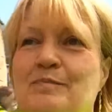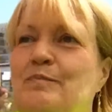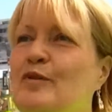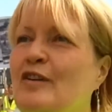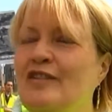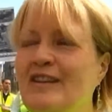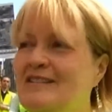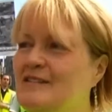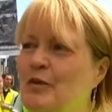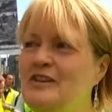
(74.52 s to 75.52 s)

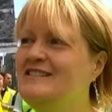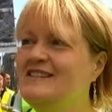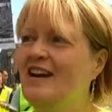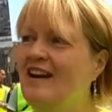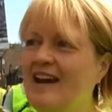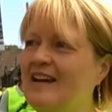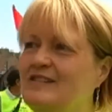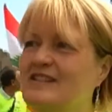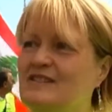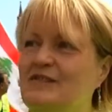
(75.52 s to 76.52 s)
brilliant. What a
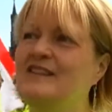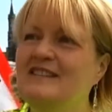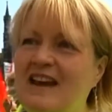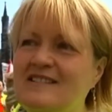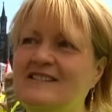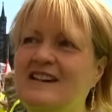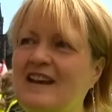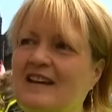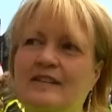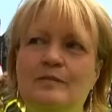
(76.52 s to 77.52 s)
turnout. It's
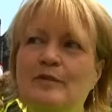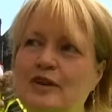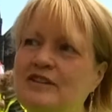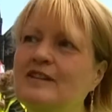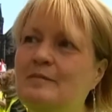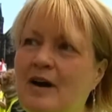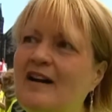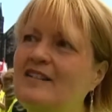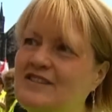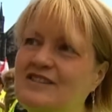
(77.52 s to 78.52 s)
fantastic. And the mood in the
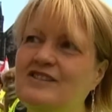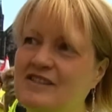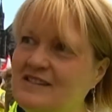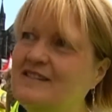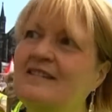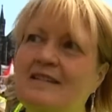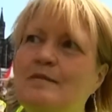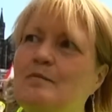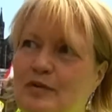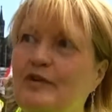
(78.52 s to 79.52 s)
march is just
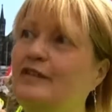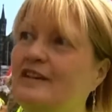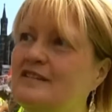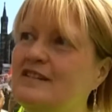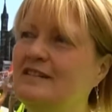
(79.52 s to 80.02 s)
brilliant.